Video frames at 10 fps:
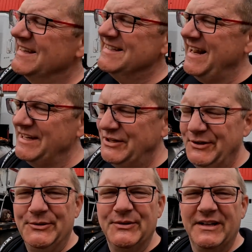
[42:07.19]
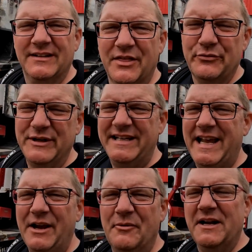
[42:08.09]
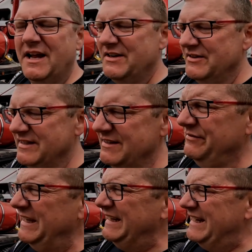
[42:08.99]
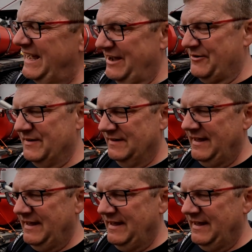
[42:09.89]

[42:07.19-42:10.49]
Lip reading: Stay tuned. 3 K100s in the fleet now.